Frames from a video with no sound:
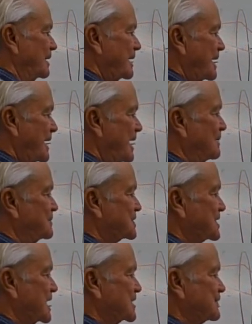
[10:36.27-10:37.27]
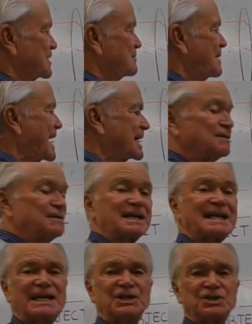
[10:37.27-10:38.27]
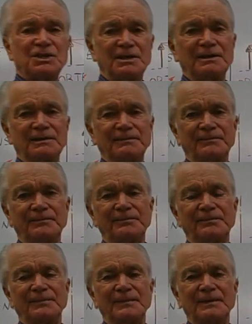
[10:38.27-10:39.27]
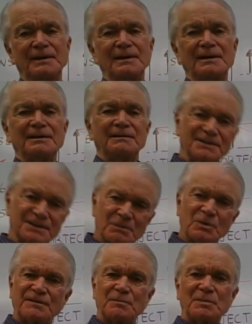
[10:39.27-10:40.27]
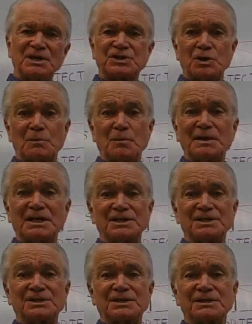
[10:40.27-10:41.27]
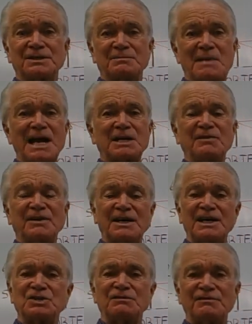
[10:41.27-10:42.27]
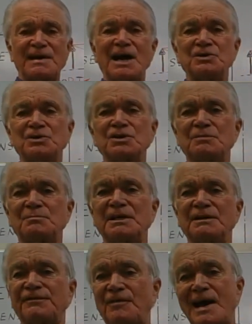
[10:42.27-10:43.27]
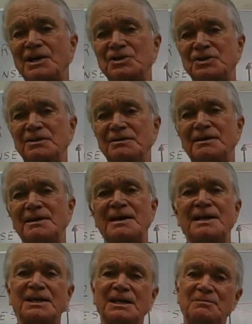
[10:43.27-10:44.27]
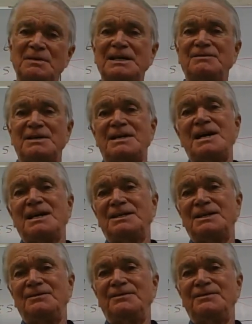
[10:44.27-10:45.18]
M stands for the magnification. Somewhat of a misnomer because the magnification value could be a fraction and it can be even negative.